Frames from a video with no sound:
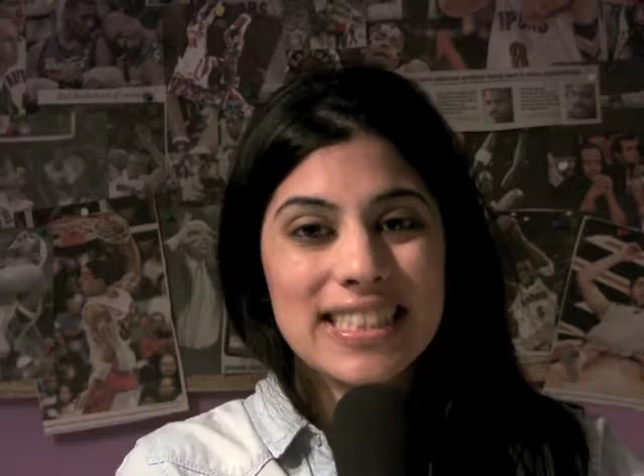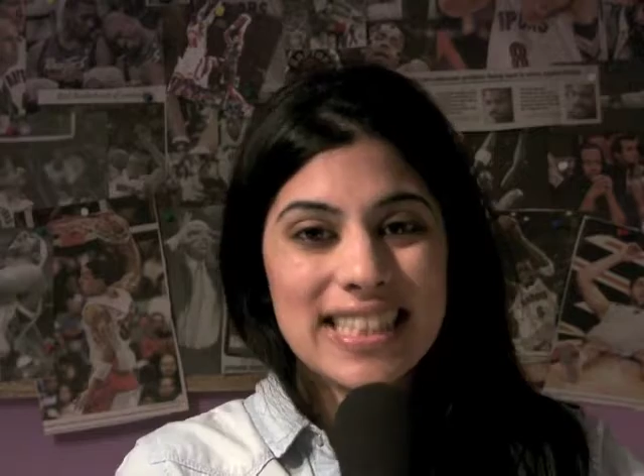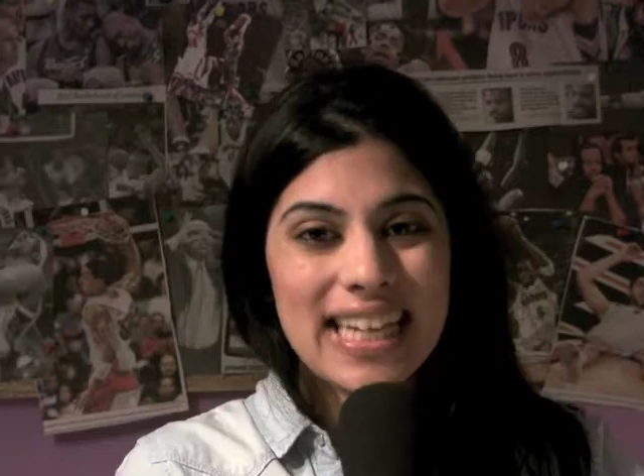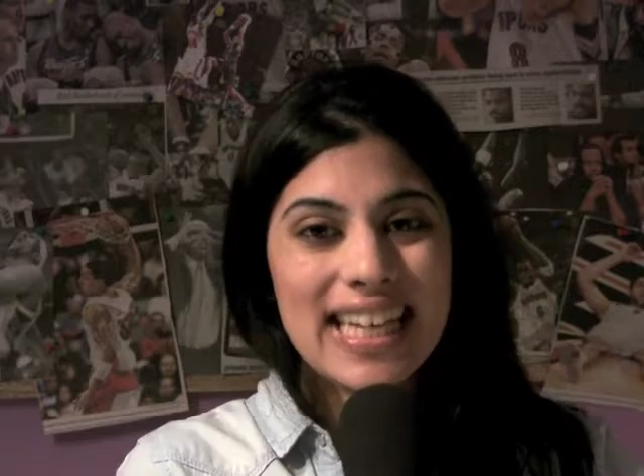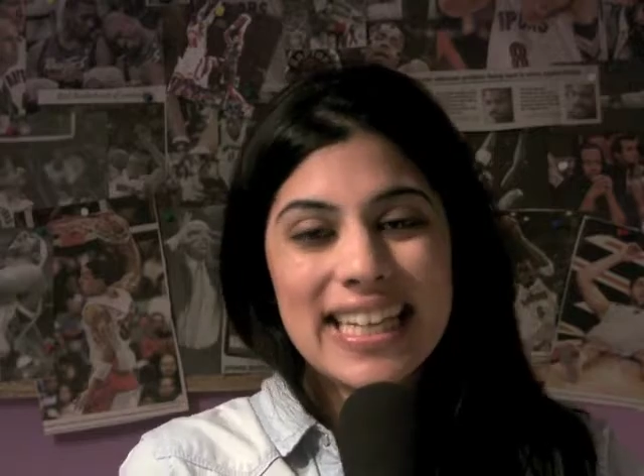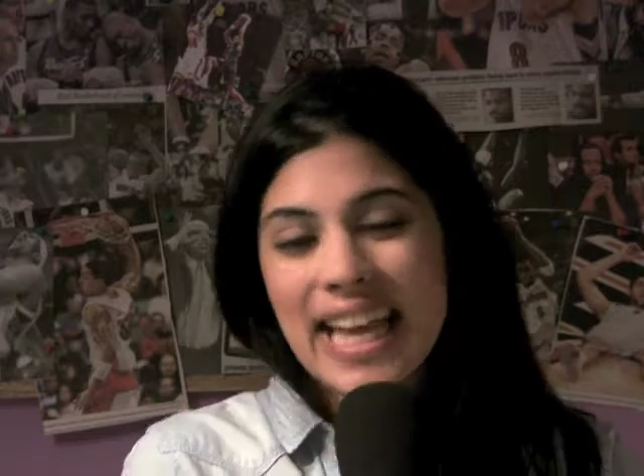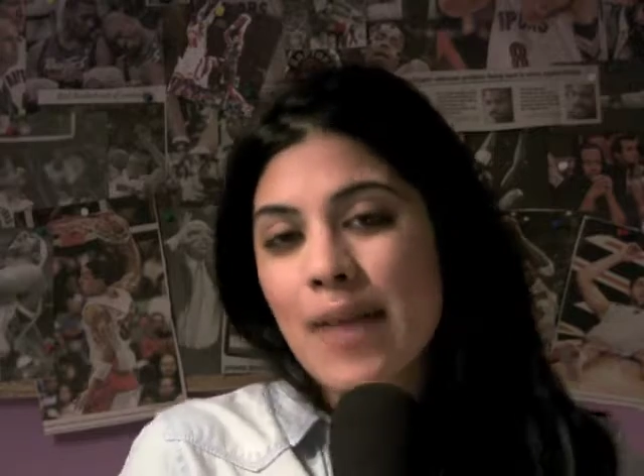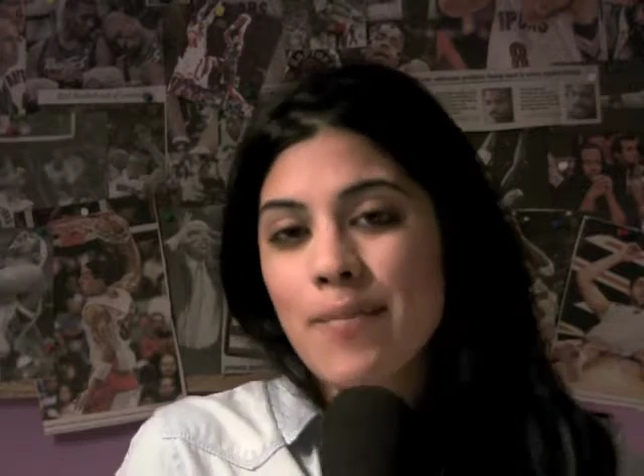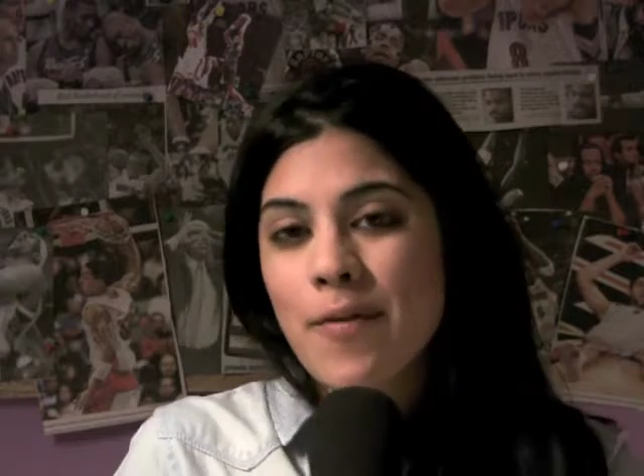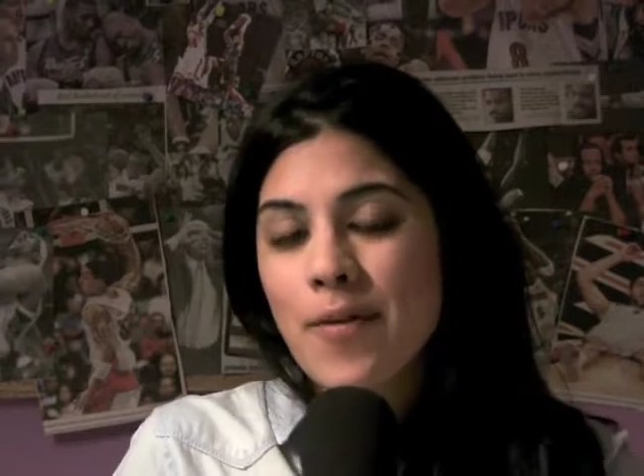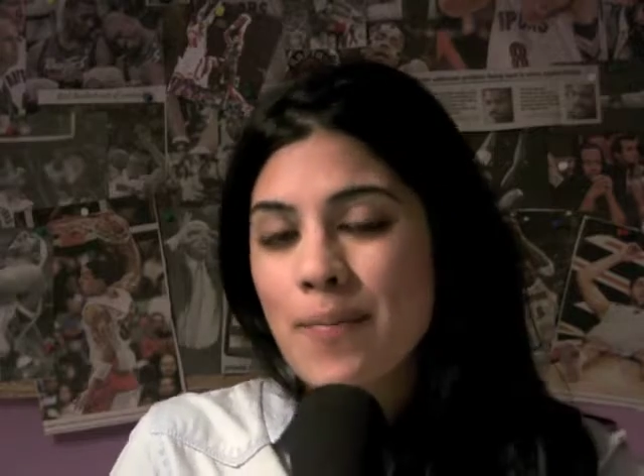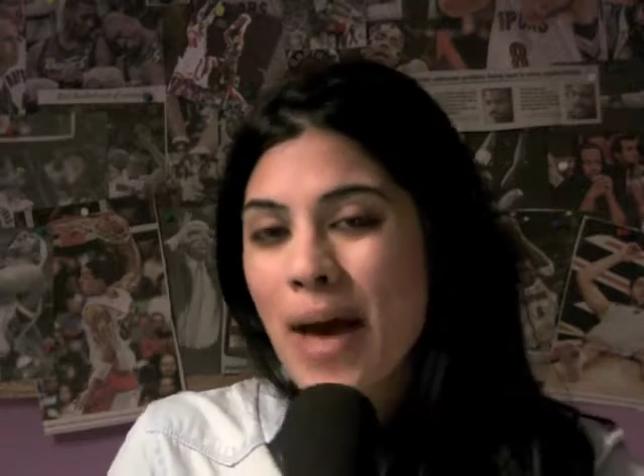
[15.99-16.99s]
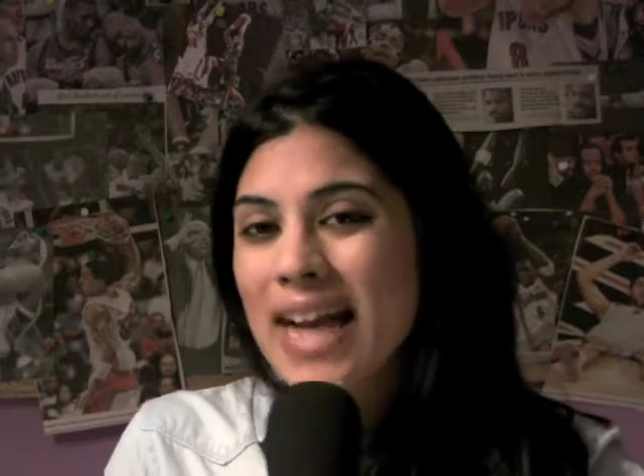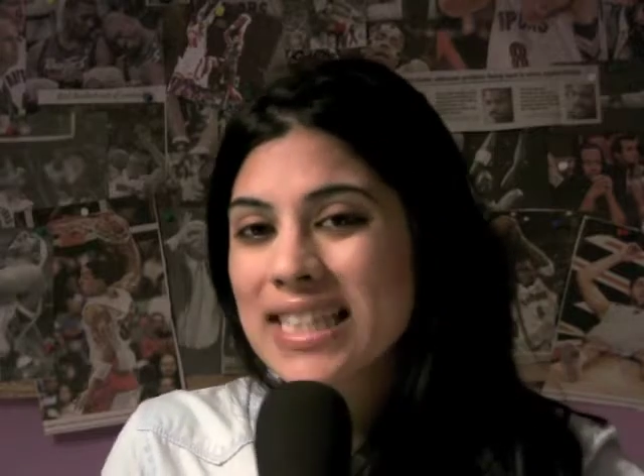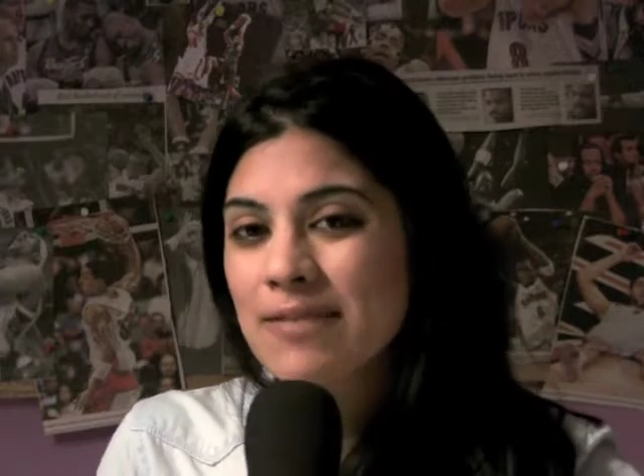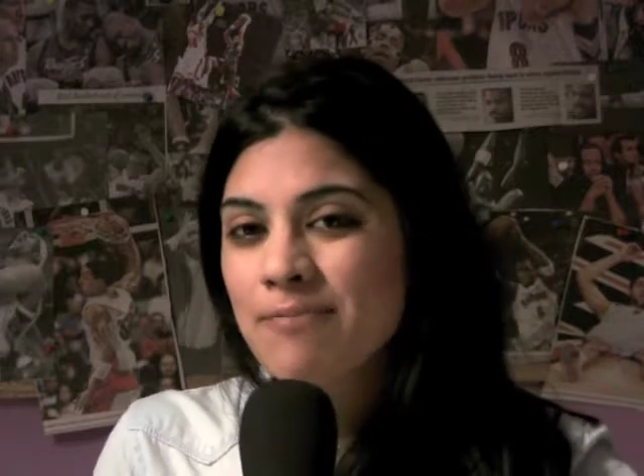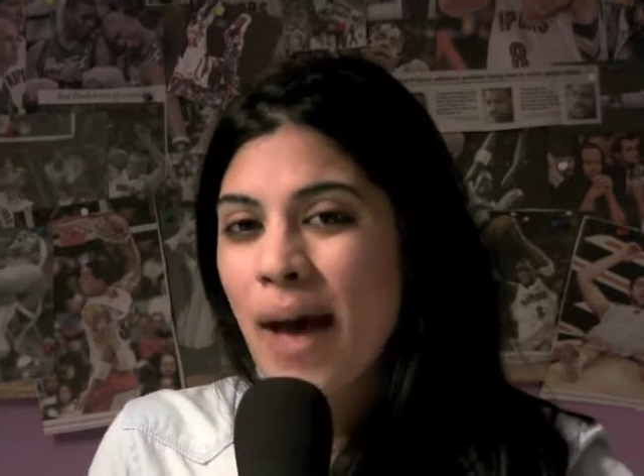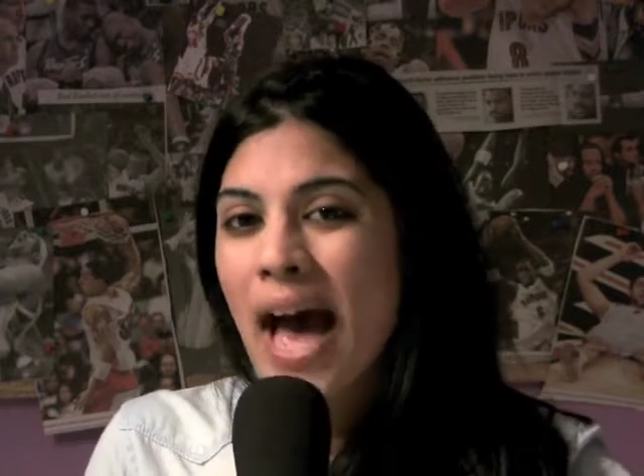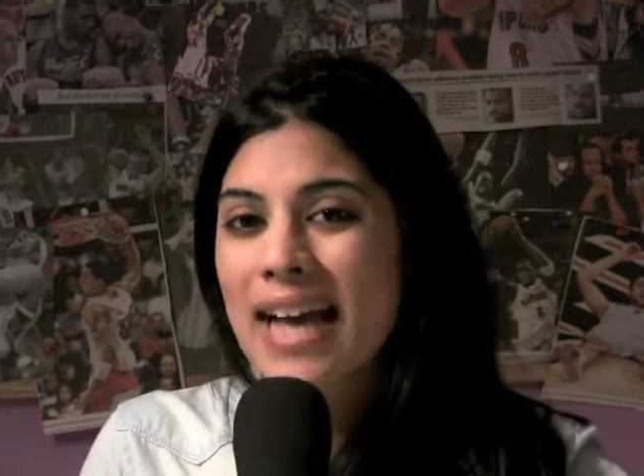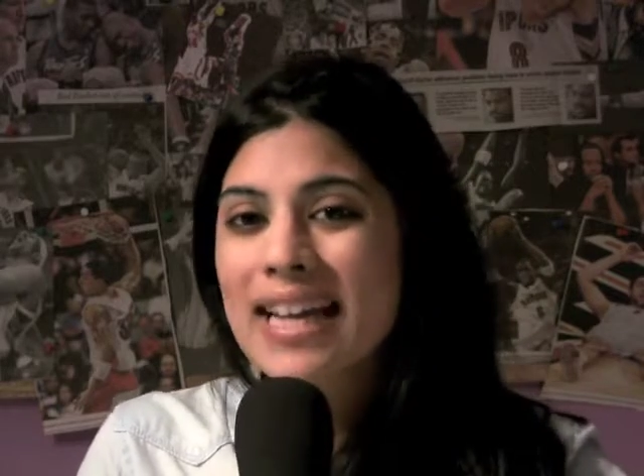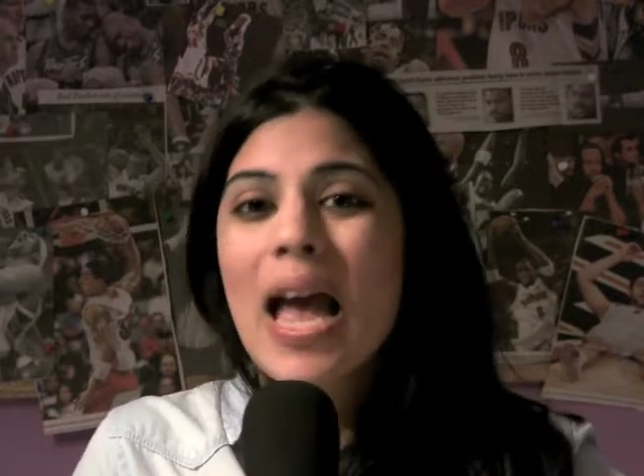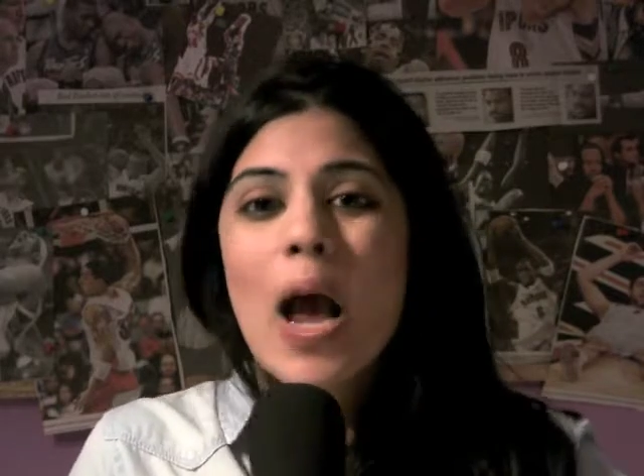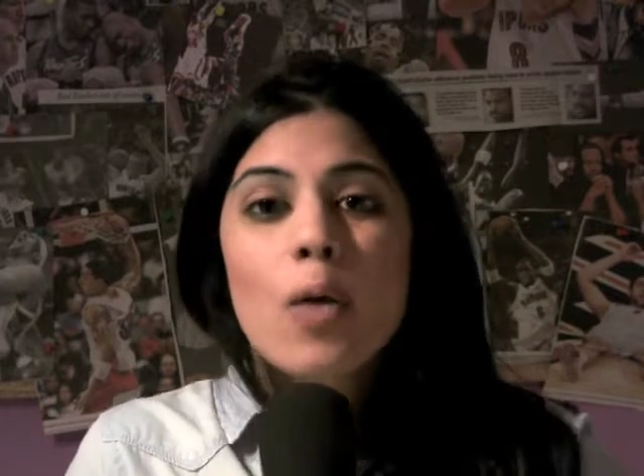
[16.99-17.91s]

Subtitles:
second game of a back-to-back